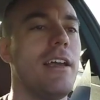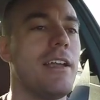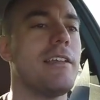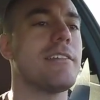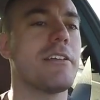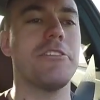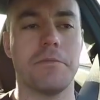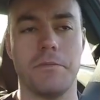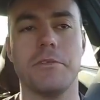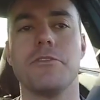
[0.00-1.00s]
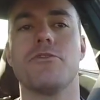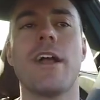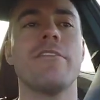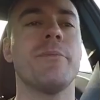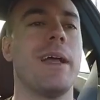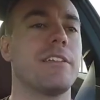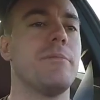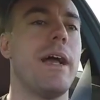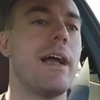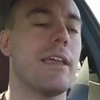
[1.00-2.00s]
And he's like, "Just drive them back to
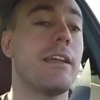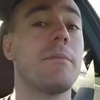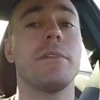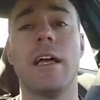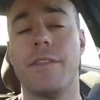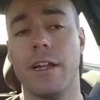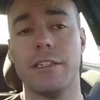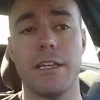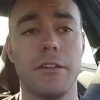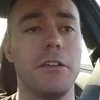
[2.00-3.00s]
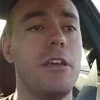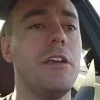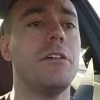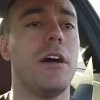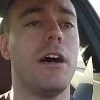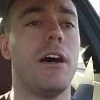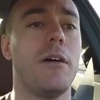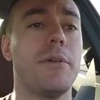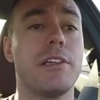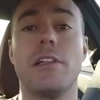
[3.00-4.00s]
back." And I'm glad that I did,
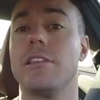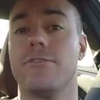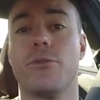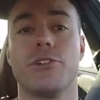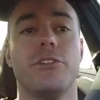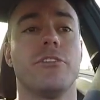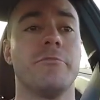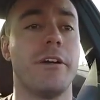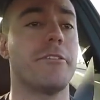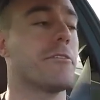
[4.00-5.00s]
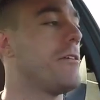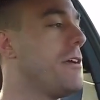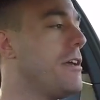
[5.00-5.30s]
because I like the 4-cylinder better.